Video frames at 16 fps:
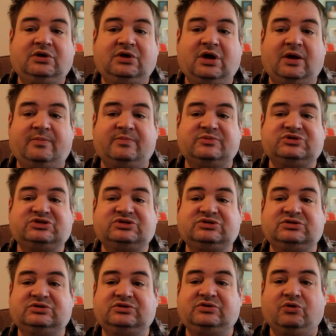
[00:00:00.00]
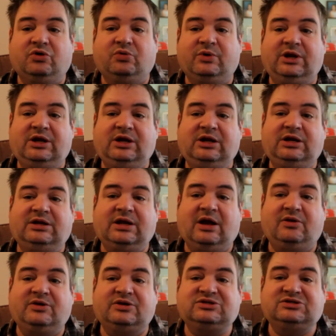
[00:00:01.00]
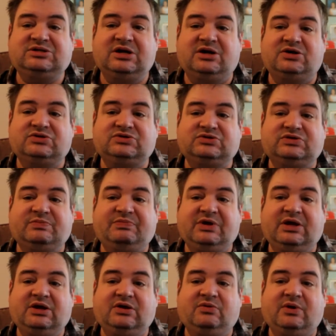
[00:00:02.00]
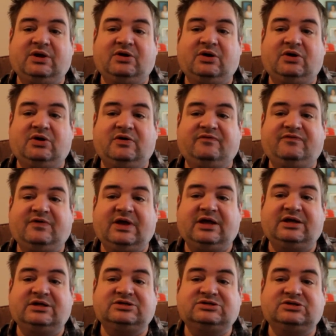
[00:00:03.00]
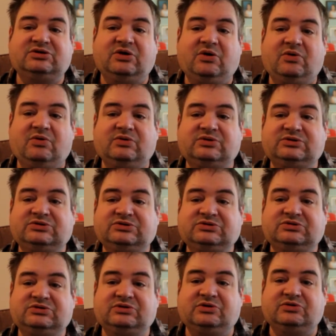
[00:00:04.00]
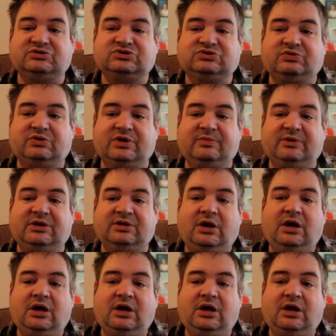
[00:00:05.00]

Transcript: comes careening down the stairs, the big grin on her face, you know, you know, screaming,